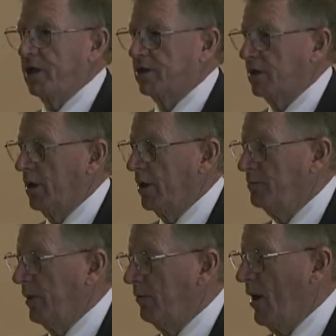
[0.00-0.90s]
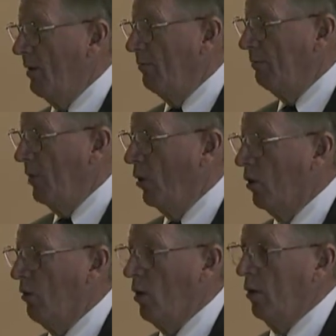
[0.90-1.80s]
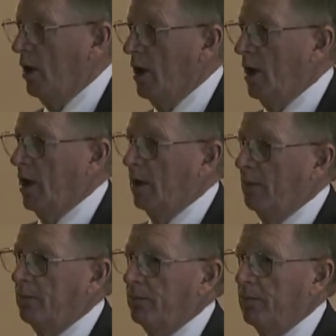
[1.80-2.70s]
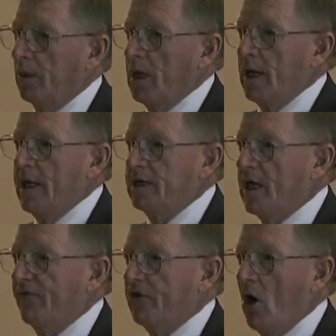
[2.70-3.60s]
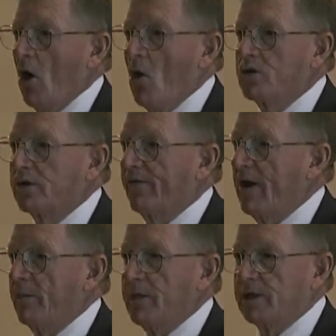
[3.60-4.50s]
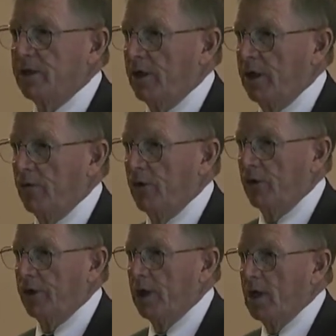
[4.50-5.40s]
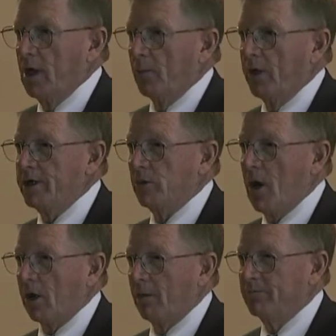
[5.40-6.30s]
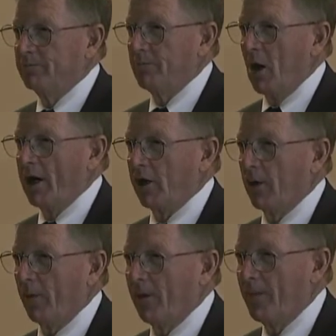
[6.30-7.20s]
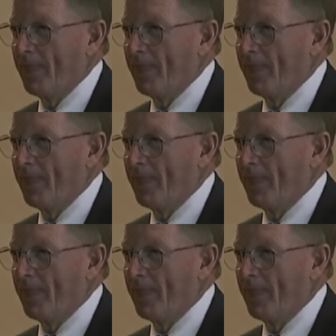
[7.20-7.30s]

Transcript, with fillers: has has been around Motorola, and um, he's left a host of enemies in, en route. Please welcome Marty Cooper.